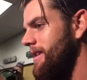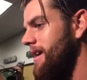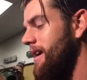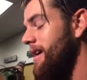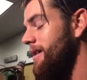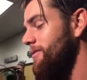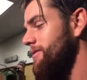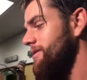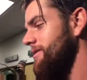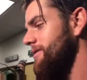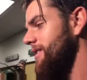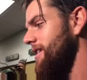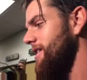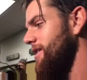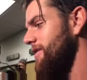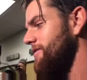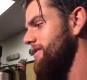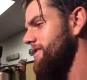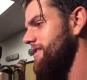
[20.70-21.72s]
Yeah, it was great.
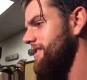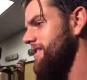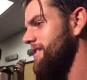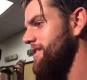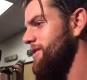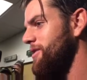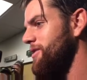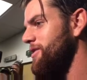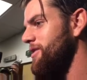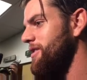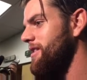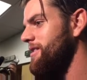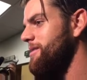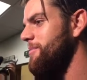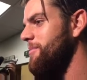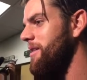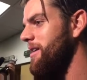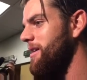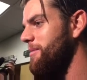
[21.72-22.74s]
Obviously, you know, as a
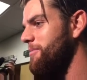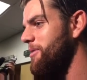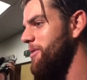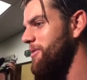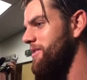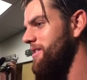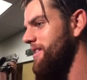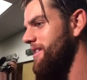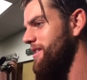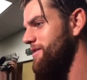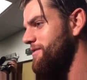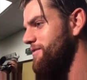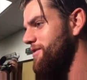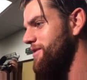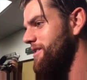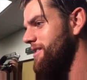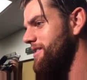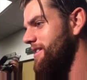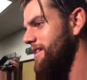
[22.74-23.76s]
backup goalie in the last few
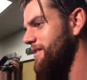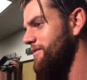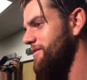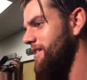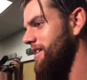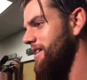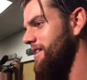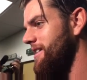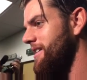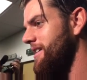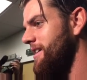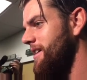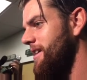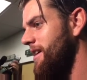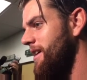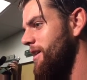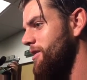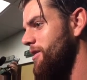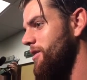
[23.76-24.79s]
years, I haven't had
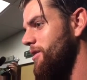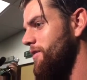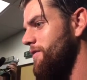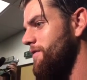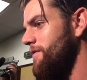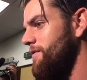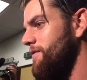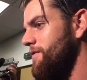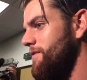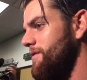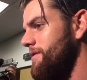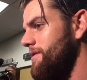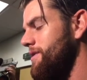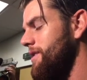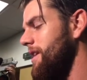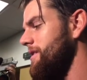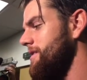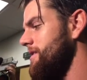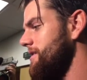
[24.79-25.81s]
a lot of
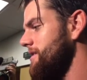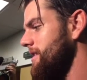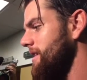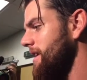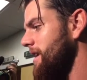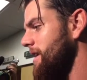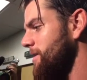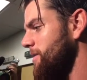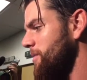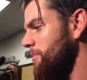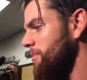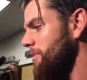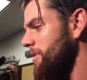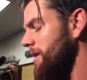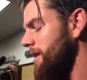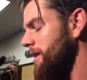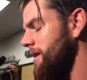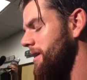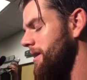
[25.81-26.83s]
chances to get out there and
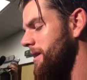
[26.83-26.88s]
play.